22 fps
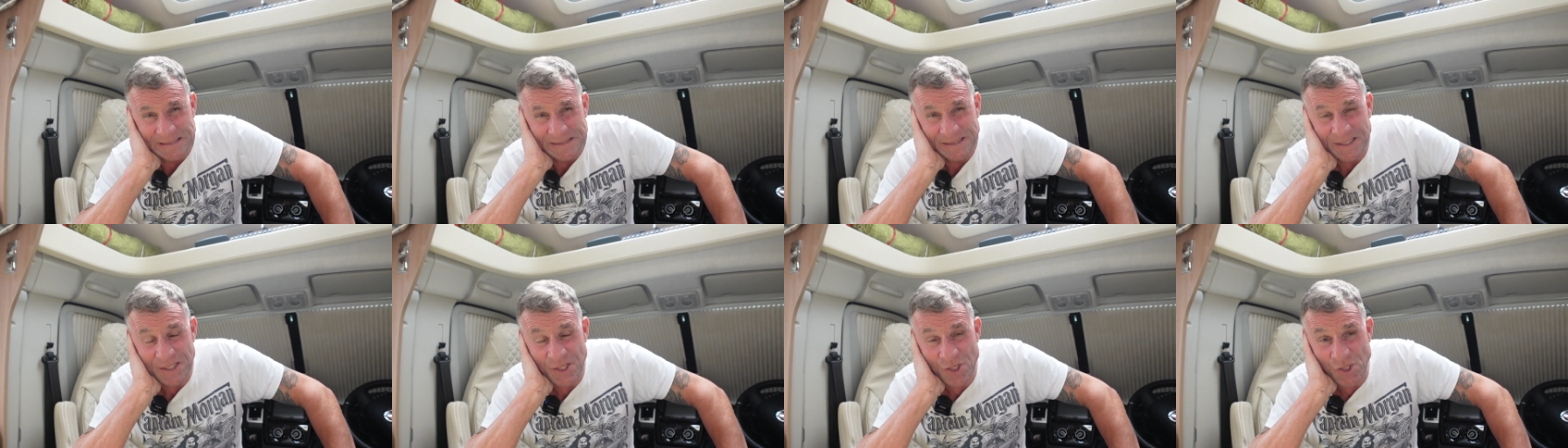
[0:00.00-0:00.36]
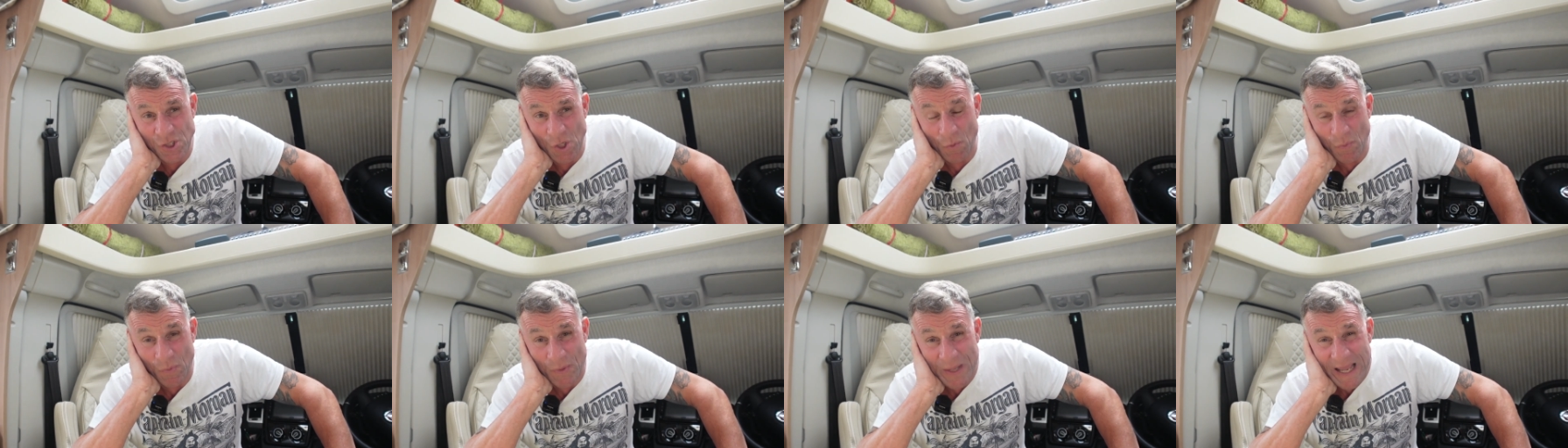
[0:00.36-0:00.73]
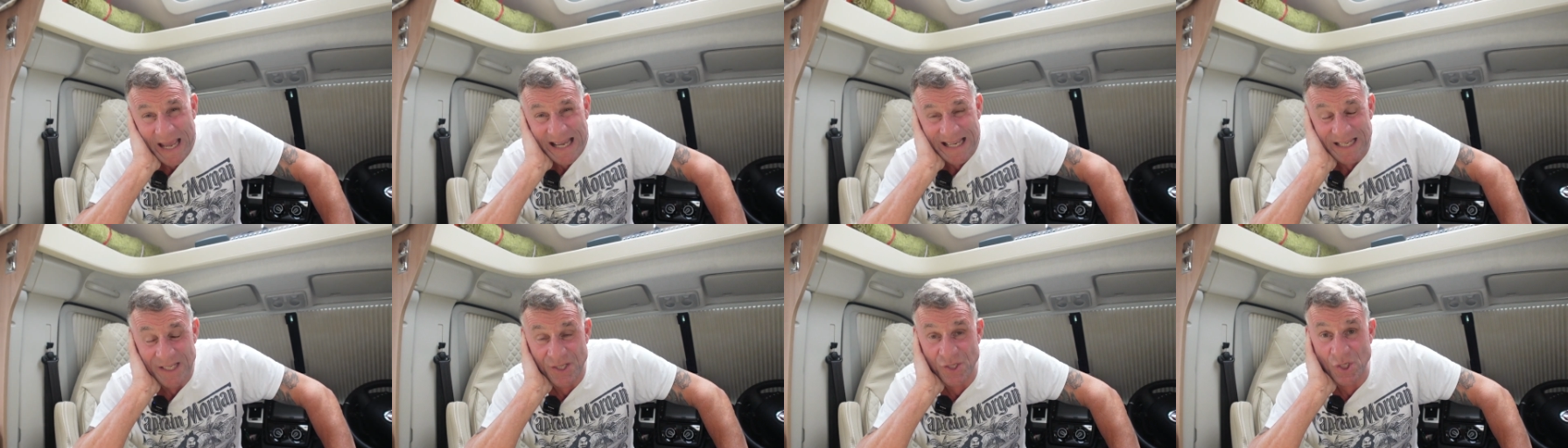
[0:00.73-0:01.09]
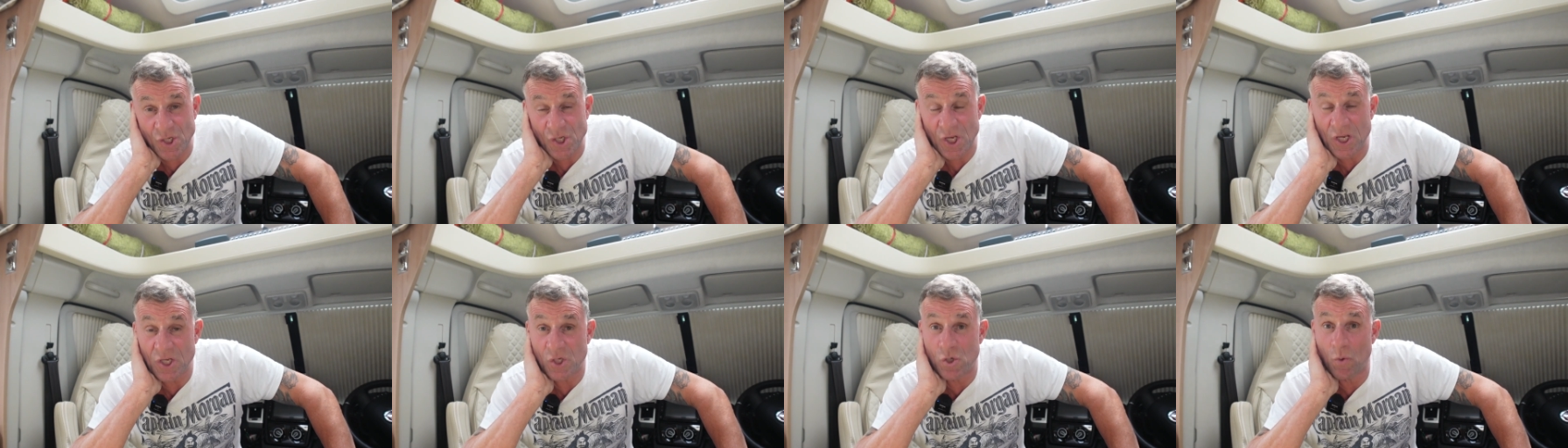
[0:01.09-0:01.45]
So that is the
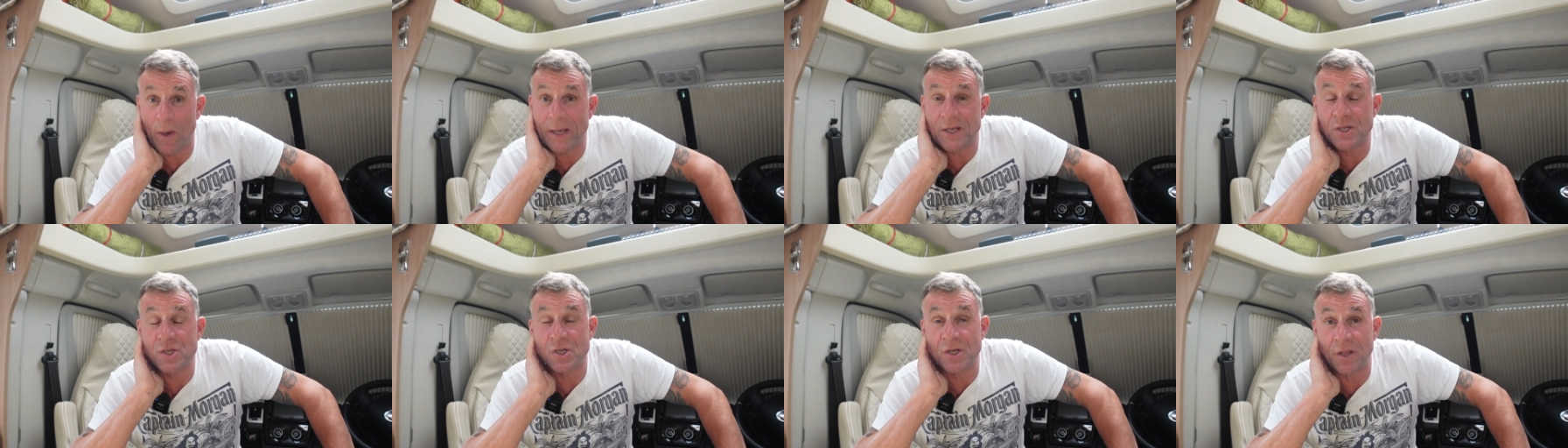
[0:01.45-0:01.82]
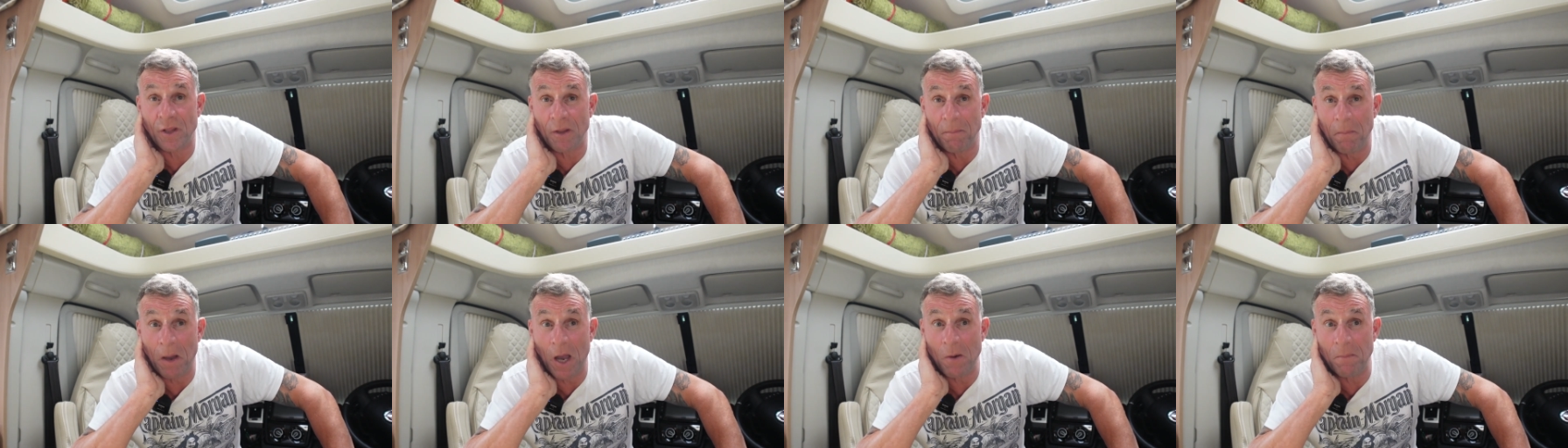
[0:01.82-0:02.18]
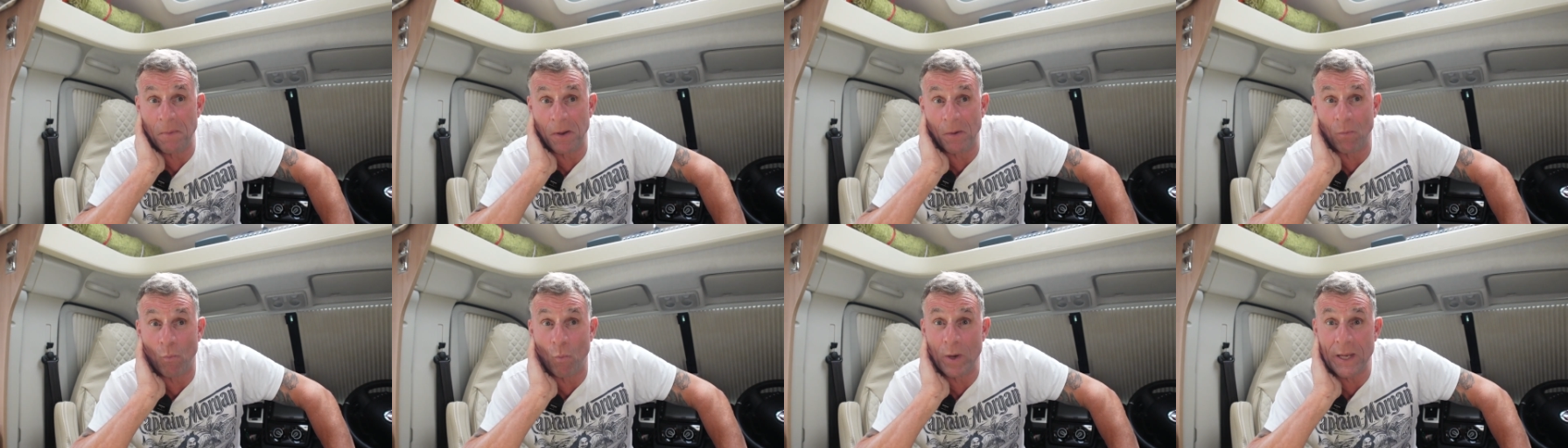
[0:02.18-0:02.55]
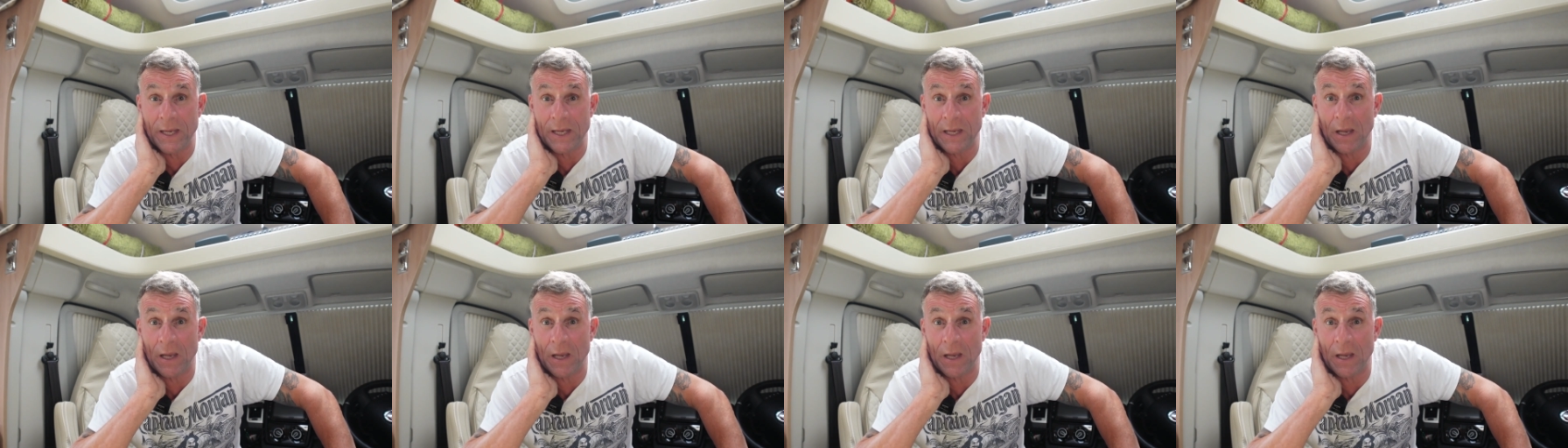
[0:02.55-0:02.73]
situation at the moment.